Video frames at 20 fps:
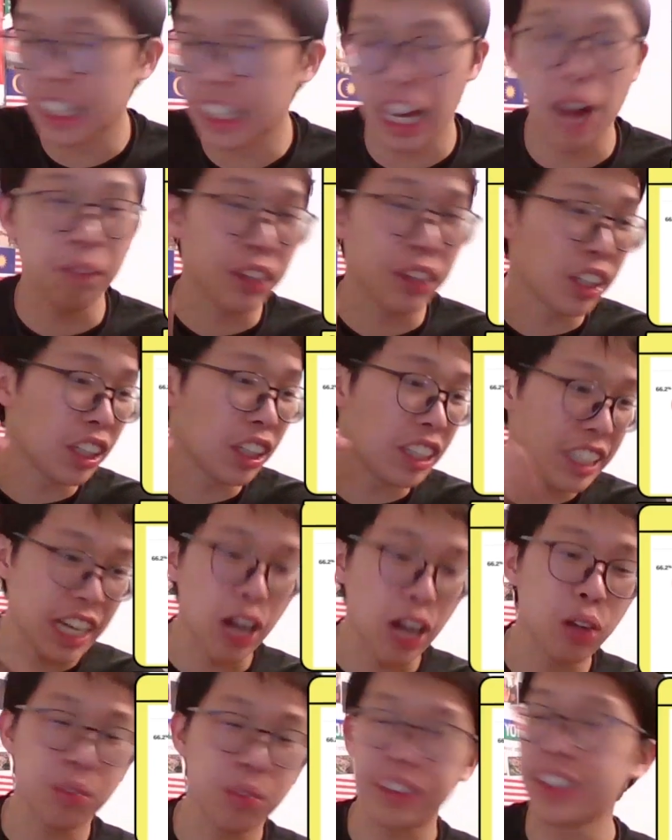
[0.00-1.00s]
I'm going to
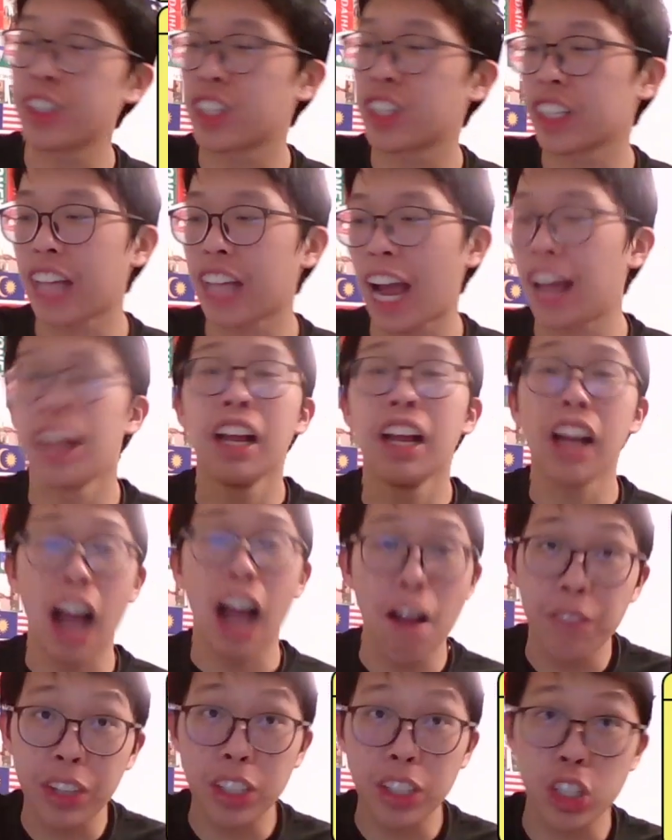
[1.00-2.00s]
delve into that. I'm
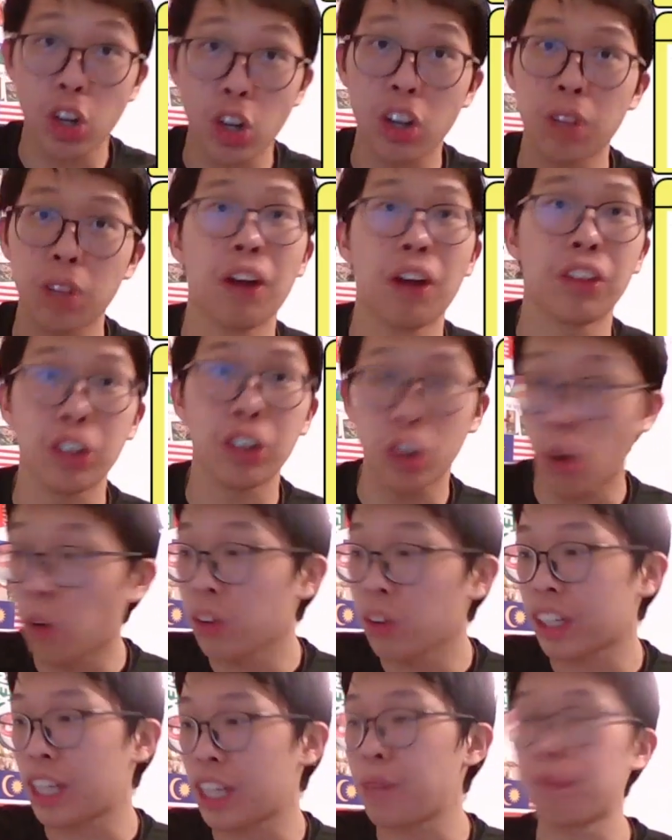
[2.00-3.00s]
going to talk about the
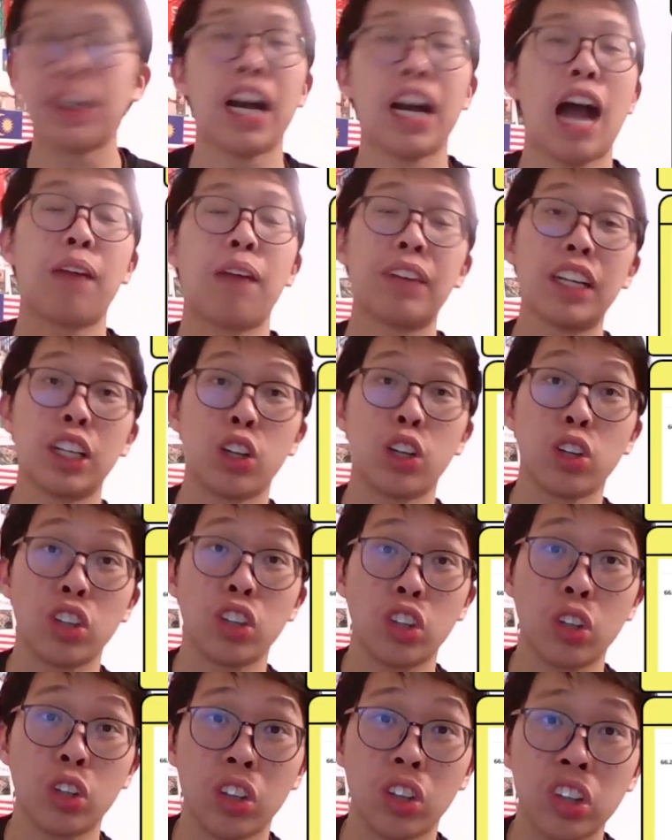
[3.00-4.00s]
goalkeeper. I'm going
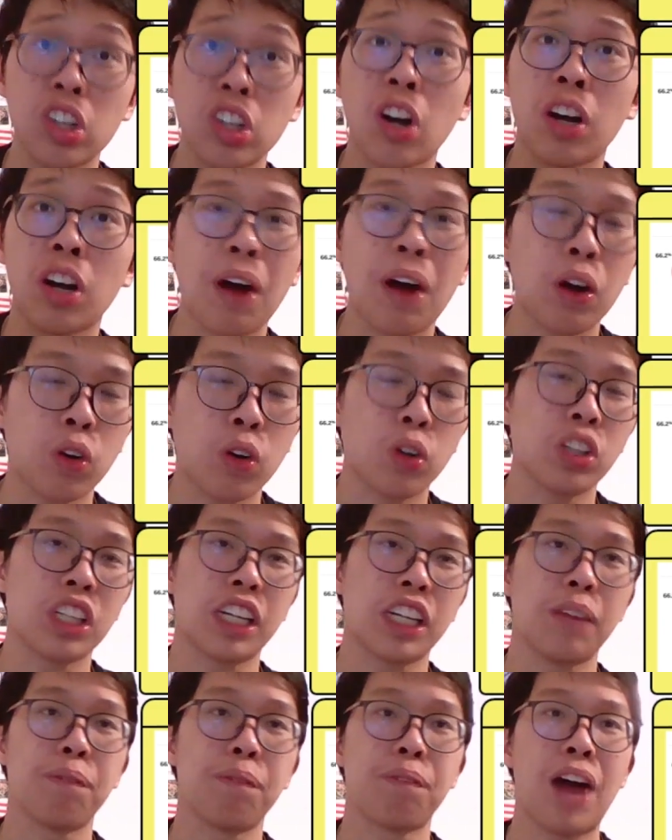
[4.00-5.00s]
to talk about Coach
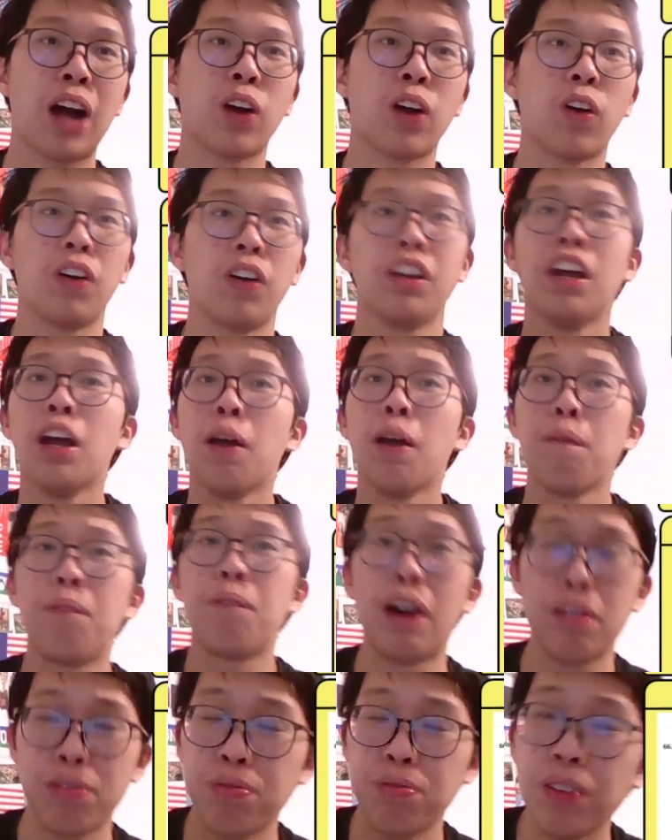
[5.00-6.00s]
Kim Pangon.
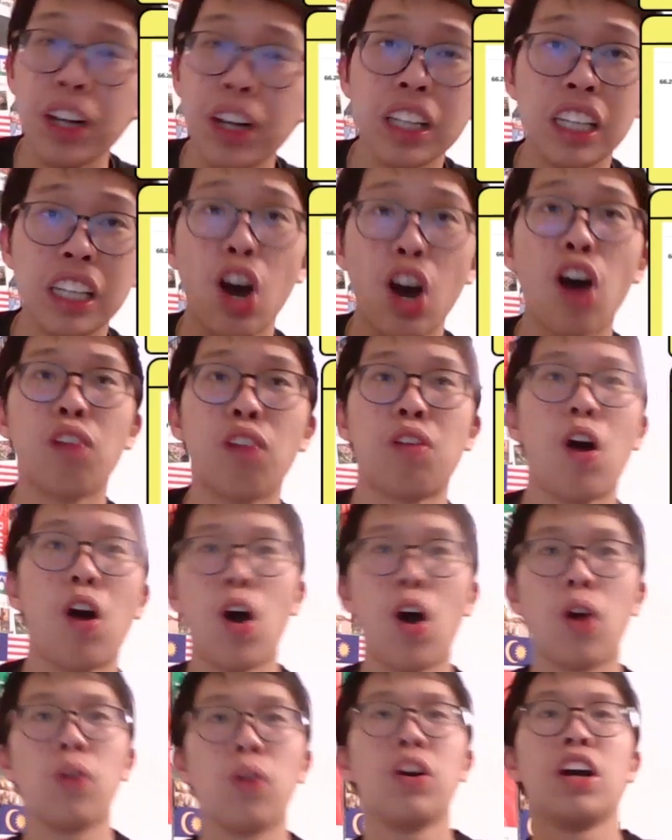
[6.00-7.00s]
But first of
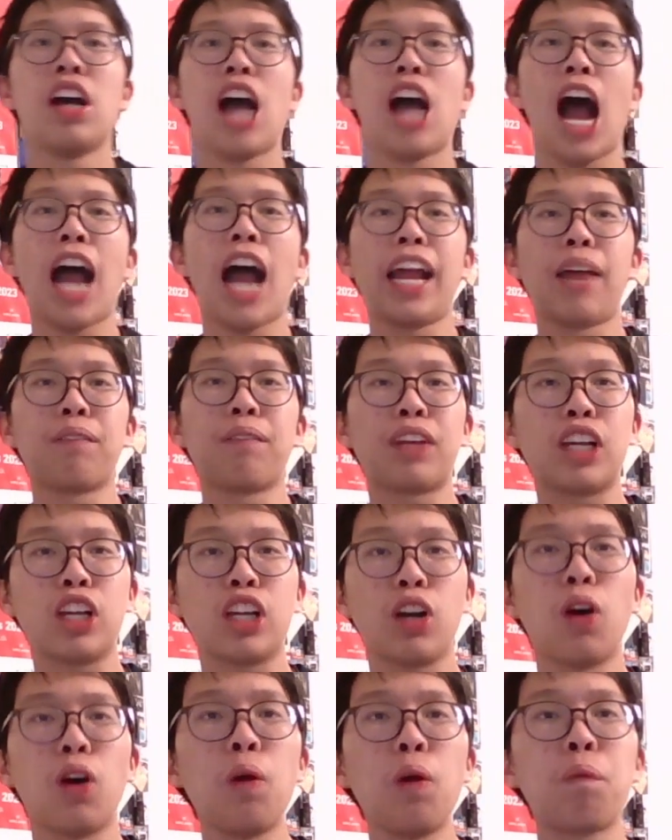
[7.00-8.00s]
all, I am
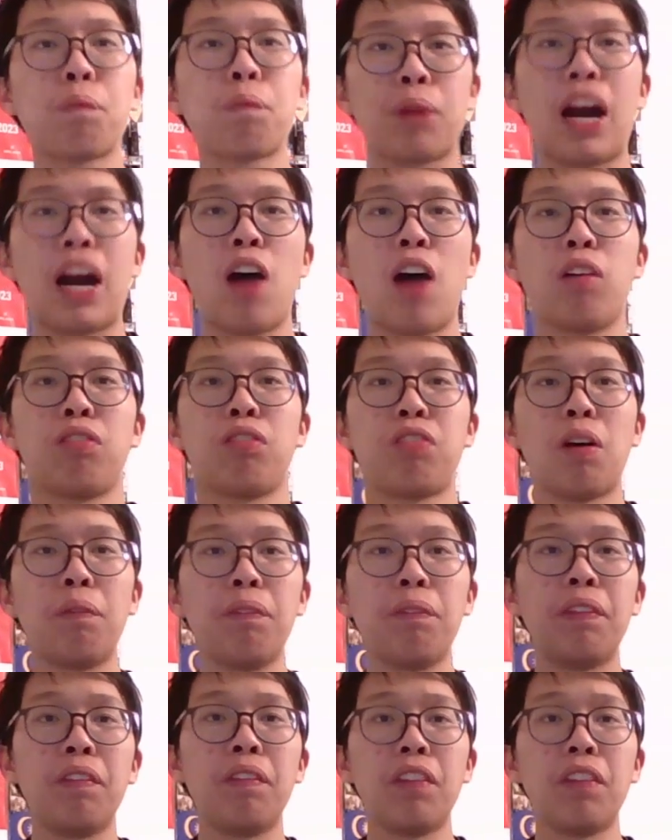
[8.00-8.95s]
so proud for,